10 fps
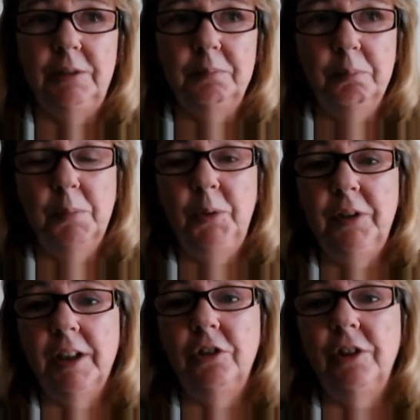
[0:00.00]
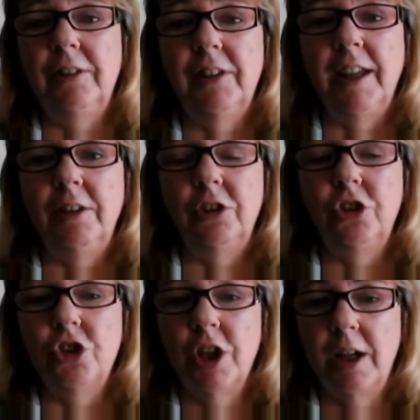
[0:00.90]
most countries tend to
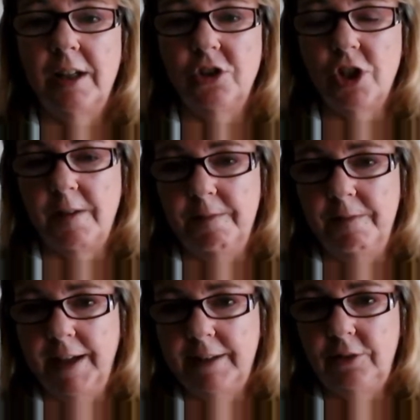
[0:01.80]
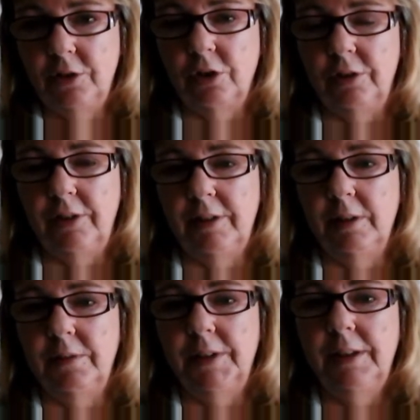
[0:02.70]
charge a VAT on
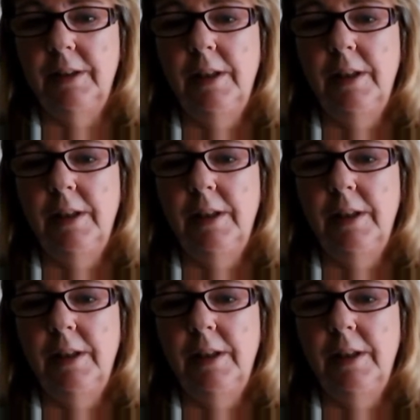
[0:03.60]
silver